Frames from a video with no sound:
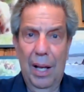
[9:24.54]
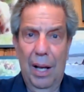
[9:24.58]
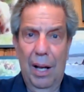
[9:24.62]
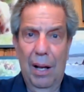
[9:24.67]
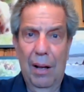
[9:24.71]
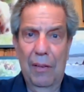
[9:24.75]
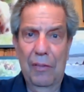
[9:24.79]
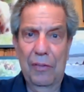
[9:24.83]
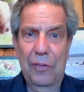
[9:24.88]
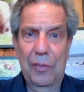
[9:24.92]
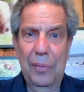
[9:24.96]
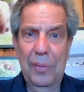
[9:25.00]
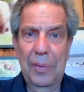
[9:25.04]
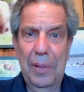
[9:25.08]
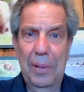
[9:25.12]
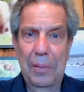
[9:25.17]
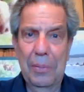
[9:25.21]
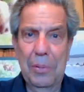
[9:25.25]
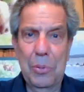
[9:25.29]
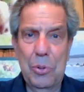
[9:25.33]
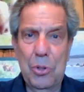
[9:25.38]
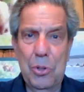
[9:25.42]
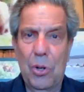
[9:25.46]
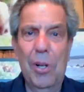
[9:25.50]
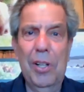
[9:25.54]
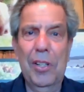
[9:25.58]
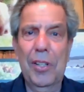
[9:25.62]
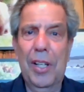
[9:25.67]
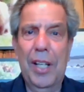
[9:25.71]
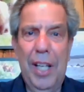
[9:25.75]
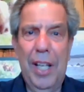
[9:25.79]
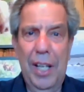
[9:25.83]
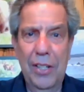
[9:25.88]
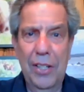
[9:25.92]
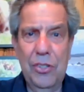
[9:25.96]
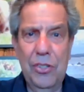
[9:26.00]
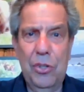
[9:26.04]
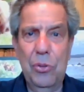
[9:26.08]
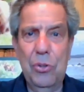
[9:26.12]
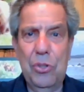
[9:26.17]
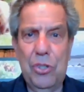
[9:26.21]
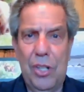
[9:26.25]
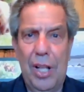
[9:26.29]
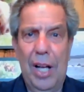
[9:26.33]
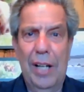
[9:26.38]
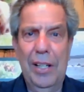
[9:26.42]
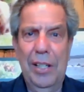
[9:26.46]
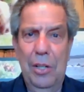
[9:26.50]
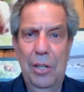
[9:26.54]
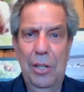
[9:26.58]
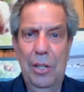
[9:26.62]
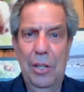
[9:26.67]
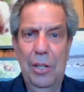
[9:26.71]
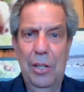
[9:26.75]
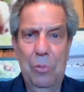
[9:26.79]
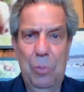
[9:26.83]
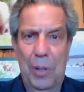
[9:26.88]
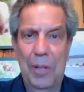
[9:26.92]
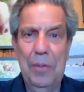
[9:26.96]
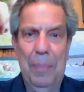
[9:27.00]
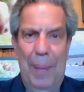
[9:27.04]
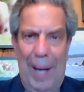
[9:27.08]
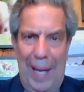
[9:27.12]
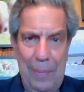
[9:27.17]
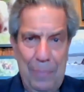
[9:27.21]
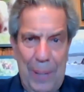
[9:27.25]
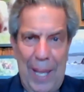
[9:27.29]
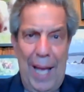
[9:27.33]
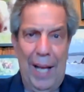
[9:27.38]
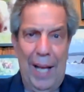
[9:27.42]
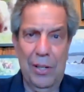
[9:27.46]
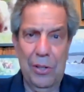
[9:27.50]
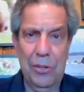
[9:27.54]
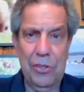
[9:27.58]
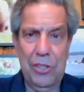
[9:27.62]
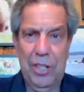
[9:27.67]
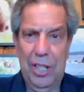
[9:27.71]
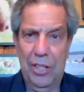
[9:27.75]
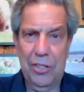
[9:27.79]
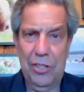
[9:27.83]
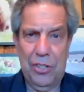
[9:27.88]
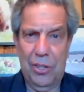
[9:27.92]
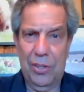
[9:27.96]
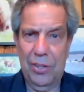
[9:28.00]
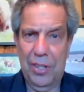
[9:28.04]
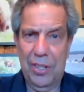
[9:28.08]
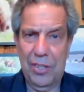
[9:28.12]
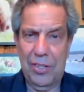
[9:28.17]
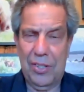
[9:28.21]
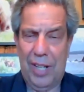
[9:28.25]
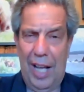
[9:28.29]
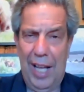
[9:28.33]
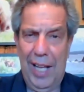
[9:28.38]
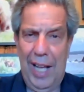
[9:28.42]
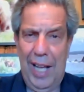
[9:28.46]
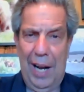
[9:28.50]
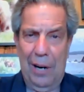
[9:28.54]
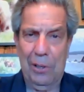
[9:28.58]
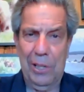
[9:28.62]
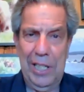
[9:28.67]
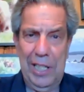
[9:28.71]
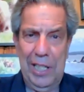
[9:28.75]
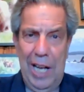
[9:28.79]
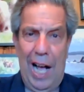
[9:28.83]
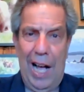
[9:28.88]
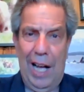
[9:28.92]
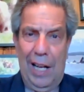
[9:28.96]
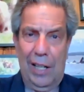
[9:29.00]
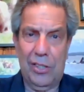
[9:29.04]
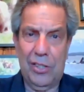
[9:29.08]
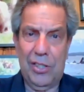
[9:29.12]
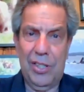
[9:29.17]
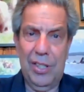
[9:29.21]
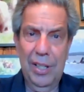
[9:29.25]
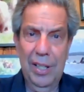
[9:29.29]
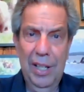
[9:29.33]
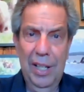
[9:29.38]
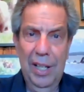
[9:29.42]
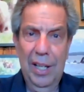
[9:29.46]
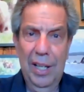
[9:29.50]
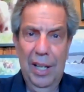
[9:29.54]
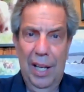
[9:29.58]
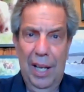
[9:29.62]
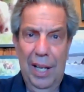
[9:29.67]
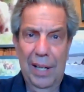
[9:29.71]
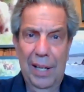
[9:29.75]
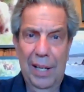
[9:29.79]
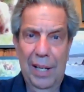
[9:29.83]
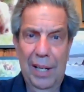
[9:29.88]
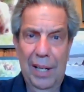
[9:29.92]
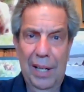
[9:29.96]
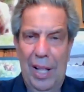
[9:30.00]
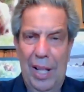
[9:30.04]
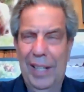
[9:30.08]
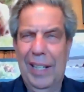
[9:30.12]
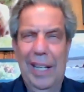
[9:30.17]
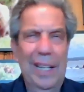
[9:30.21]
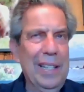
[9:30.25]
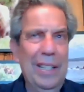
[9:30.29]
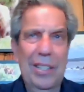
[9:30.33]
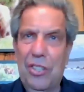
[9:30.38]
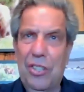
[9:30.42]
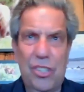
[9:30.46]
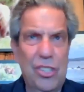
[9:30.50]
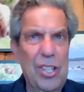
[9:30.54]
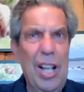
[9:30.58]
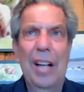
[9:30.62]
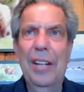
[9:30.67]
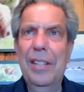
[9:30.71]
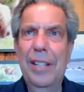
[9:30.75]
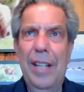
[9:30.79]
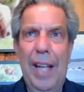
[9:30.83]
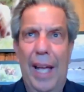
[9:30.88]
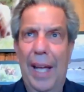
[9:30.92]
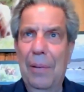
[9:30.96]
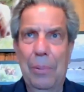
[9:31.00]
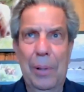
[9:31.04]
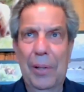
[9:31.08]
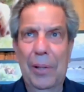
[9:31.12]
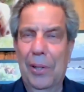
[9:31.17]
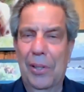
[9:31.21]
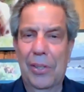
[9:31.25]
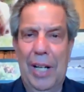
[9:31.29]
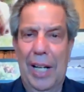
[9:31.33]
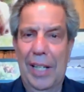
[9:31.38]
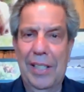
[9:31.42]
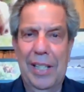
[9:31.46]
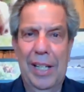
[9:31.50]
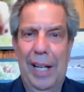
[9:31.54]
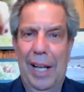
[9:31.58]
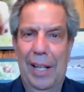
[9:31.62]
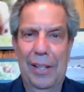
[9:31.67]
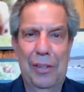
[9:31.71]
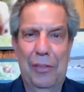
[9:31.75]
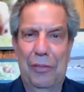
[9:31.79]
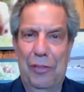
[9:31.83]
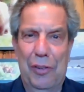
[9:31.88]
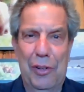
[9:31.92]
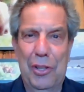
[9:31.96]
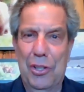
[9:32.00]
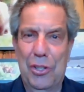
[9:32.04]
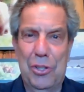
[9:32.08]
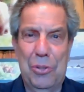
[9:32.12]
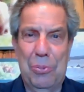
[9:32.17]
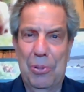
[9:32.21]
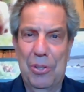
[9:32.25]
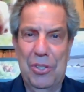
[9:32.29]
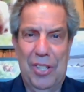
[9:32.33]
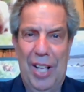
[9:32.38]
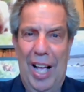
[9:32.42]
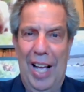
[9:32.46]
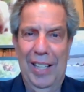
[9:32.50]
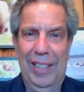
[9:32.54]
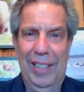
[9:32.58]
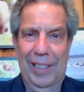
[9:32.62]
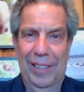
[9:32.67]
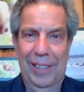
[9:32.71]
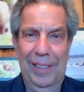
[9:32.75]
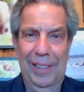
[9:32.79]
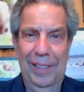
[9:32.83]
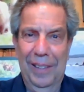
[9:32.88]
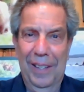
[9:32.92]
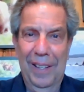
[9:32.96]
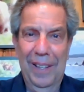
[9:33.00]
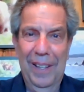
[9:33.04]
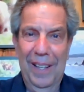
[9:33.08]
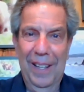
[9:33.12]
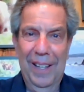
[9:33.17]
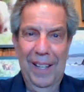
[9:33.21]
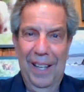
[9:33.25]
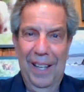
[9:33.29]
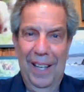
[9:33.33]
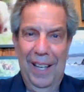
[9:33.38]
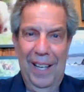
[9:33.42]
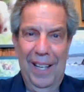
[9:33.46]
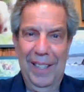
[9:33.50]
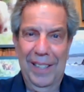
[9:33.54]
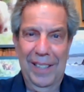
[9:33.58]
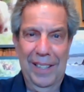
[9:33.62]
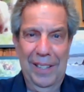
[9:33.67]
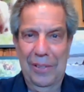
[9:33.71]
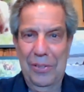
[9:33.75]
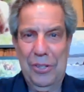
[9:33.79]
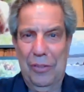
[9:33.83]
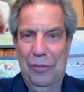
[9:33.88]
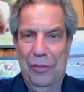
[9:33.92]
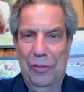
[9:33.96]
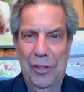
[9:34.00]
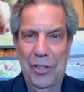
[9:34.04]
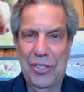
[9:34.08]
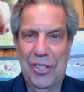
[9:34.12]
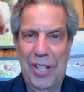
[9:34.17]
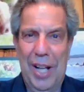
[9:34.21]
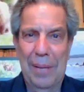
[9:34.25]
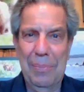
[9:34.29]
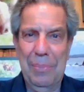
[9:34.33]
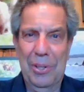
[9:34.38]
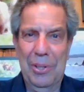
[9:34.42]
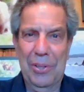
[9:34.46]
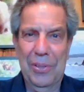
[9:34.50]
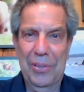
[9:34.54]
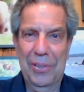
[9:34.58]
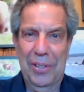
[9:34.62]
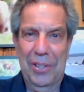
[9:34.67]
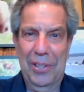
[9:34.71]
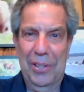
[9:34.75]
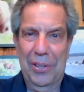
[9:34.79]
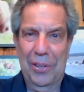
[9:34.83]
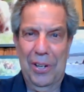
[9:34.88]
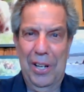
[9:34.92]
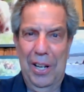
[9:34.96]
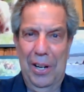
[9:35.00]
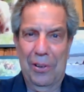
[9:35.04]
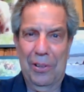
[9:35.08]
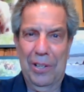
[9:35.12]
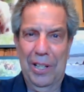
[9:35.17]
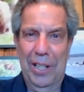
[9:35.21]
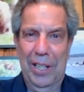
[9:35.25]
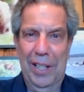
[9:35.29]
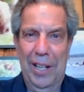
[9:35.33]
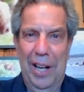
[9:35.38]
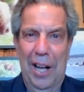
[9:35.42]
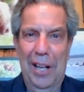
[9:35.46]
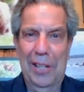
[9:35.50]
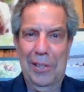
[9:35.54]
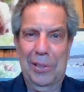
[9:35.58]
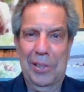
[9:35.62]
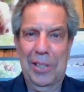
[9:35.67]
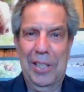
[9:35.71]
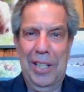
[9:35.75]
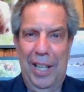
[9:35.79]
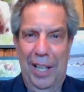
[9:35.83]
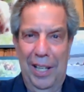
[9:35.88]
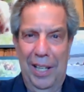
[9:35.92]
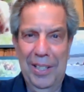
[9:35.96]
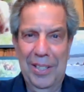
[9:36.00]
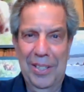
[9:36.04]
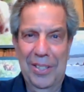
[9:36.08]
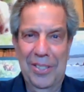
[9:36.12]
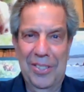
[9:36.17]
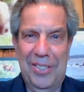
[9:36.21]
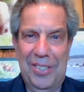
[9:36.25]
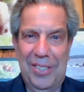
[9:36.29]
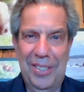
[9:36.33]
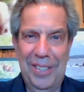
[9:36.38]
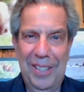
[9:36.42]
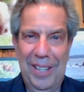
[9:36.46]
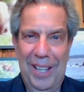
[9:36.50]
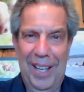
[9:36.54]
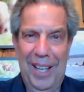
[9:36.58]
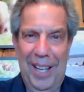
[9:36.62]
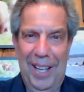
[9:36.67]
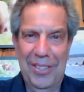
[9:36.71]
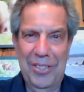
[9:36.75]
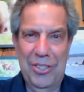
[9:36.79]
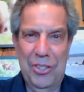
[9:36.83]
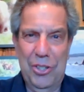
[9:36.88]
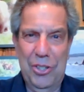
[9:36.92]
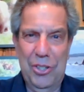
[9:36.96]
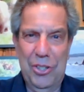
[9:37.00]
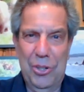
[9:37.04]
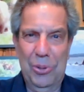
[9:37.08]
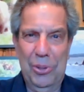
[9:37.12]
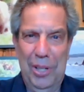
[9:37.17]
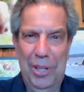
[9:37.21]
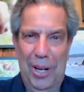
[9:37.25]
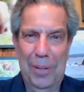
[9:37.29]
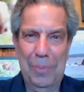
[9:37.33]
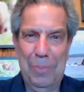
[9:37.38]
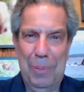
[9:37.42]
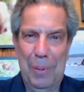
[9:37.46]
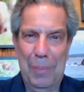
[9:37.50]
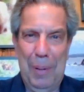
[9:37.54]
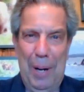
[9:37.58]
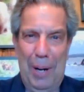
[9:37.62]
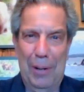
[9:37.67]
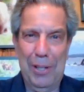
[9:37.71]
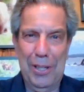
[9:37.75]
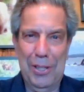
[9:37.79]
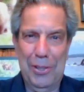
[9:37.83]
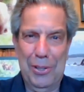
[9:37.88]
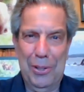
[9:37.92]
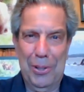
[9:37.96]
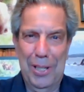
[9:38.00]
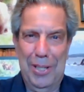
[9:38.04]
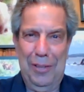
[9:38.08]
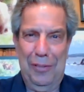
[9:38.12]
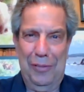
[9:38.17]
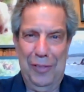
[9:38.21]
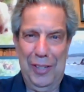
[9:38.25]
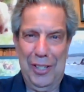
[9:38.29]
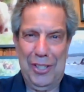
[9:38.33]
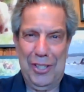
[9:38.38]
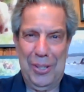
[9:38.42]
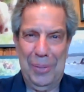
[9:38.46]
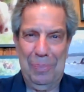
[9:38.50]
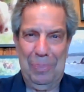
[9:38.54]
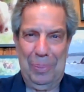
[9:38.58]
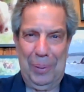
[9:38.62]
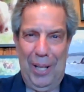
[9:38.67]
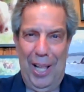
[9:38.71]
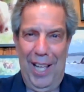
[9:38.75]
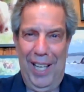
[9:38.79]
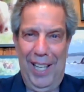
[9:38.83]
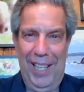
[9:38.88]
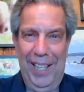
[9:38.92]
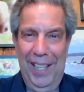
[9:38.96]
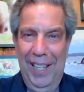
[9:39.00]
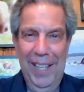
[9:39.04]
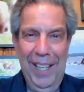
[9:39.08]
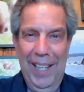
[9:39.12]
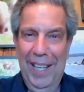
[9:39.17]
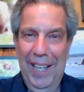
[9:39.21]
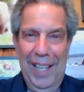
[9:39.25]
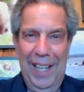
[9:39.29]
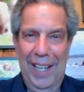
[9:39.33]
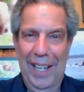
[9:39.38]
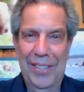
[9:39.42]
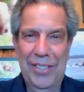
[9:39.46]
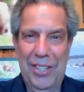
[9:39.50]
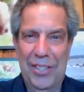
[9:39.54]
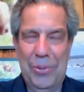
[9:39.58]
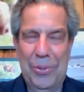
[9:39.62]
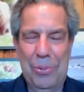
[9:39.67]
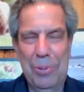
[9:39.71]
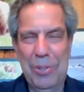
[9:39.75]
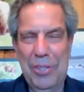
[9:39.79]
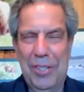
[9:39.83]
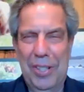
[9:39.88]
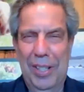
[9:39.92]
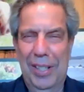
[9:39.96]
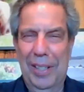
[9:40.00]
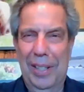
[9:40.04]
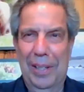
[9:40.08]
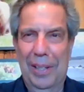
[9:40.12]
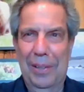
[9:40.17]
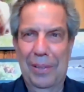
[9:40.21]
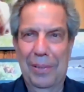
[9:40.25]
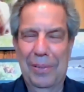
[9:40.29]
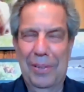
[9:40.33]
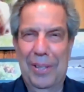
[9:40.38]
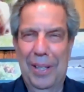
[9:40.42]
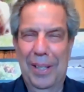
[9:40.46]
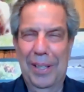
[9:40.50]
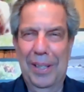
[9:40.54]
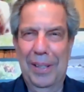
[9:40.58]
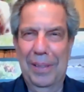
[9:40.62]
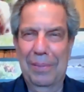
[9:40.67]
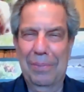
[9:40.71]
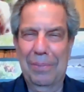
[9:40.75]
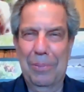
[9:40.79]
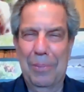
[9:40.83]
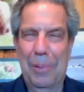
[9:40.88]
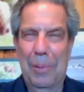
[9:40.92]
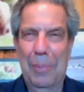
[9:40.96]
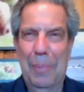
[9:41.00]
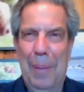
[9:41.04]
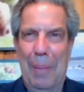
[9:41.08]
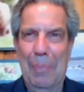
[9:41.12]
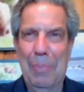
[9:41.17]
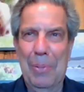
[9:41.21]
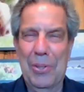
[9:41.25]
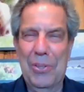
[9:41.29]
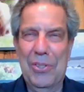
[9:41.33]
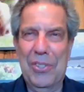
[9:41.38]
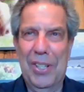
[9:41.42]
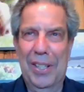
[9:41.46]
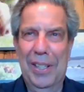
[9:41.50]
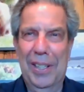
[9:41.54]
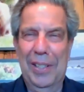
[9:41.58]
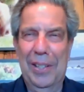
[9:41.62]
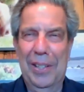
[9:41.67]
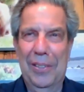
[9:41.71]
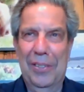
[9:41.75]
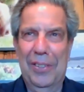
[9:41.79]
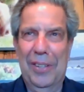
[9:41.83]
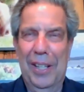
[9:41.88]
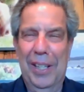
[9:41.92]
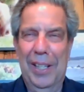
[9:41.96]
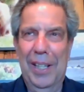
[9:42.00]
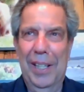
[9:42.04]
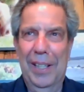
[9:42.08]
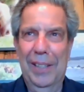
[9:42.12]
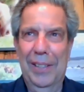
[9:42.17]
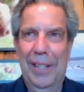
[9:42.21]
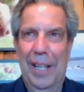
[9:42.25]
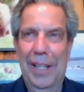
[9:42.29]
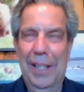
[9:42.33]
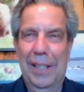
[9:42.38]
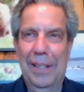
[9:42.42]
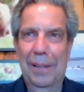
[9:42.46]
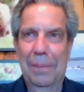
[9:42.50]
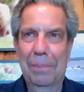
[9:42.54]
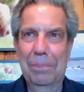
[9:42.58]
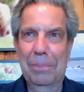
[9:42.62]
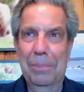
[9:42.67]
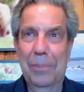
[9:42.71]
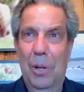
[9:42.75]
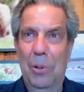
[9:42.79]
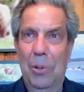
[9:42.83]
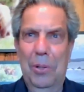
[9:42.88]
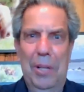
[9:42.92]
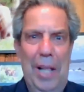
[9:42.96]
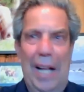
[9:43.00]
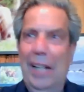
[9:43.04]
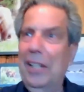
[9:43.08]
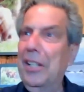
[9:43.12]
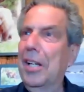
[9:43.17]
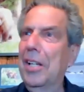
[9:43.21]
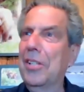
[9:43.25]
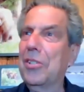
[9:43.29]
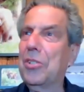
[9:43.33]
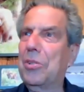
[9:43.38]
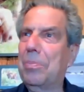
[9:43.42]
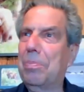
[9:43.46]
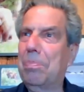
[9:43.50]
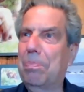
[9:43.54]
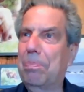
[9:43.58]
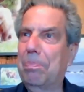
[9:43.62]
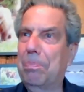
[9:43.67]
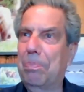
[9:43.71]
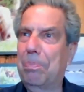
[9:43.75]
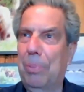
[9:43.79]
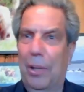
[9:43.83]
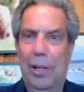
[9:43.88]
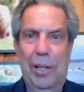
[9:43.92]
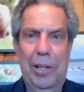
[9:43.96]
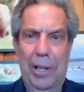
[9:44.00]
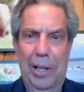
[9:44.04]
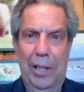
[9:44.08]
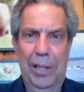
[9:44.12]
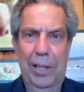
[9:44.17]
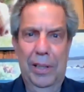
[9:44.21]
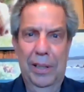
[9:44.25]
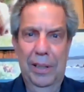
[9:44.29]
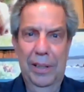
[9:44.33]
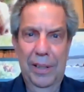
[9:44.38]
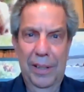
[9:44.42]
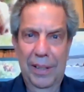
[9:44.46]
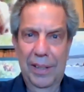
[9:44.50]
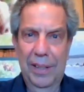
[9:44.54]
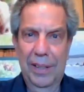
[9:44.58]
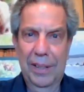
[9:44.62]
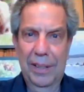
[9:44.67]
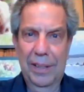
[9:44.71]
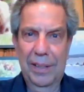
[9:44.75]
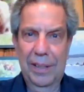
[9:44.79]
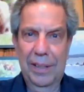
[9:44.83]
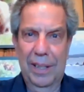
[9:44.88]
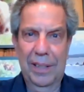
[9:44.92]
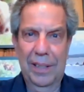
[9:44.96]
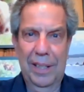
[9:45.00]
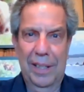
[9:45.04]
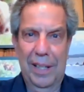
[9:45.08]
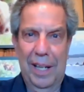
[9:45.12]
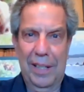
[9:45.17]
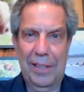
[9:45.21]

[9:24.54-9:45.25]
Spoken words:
it was all the kids who studied with my piano teacher, this guy, Harry Knox. And it was like on a Sunday, we all got together for this recital. And, you know, it's the first time you're hearing other kids at Juilliard Preparatory Division play. And I just was sitting there thinking like, oh, that kid's pretty good. And the